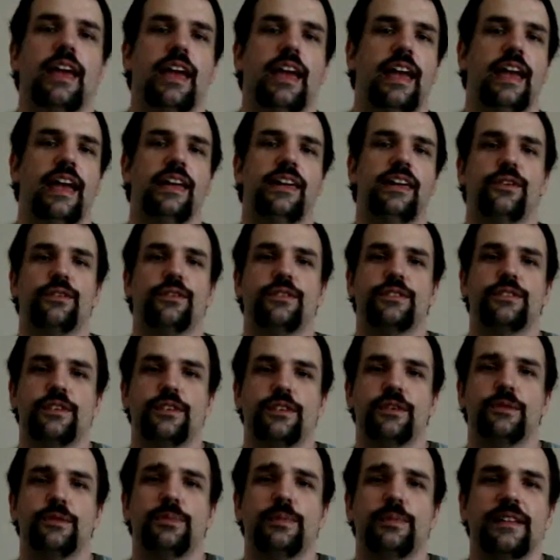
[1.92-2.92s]
Hey
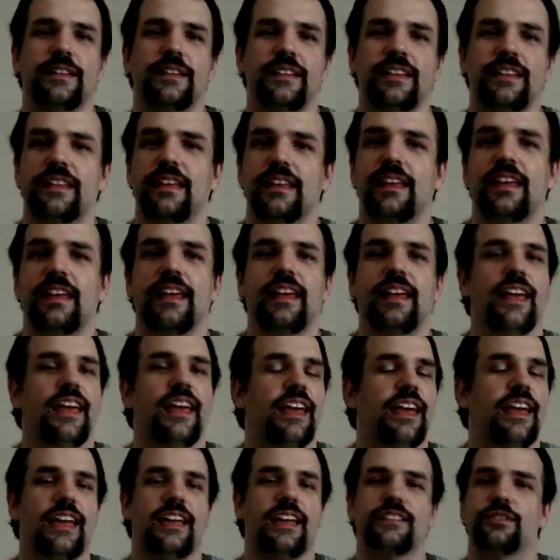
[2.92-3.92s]
YouTube,
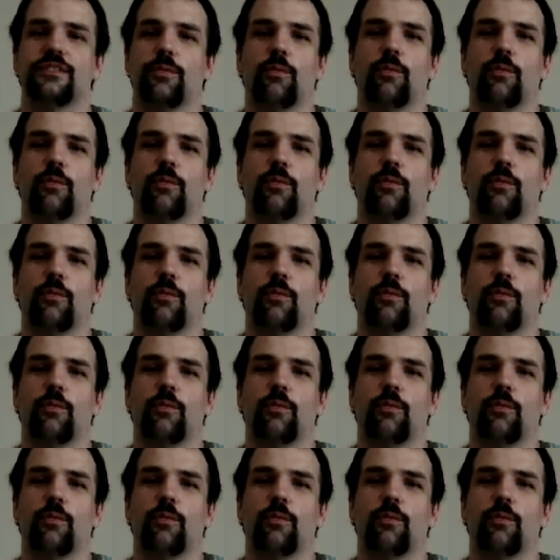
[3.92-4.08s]
it's a